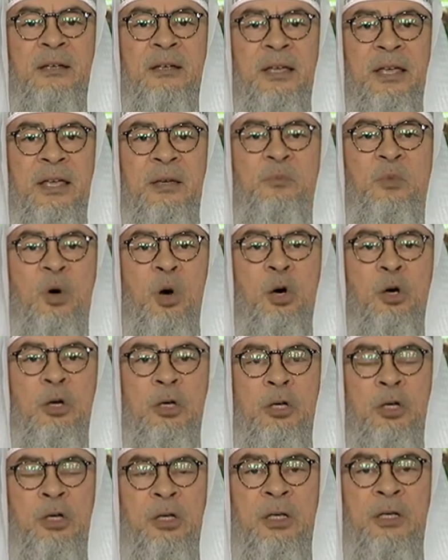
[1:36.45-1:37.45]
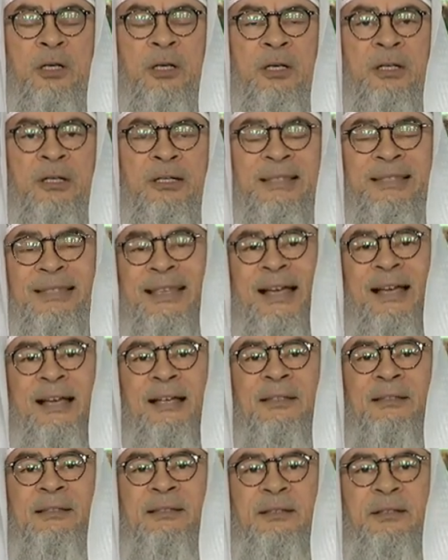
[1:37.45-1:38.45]
him or her
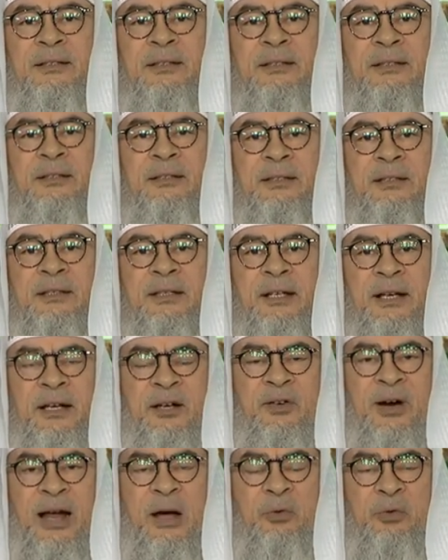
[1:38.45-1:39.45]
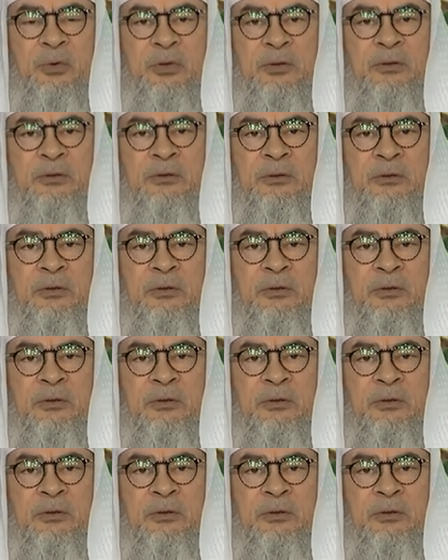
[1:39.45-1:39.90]
stand in a crowd.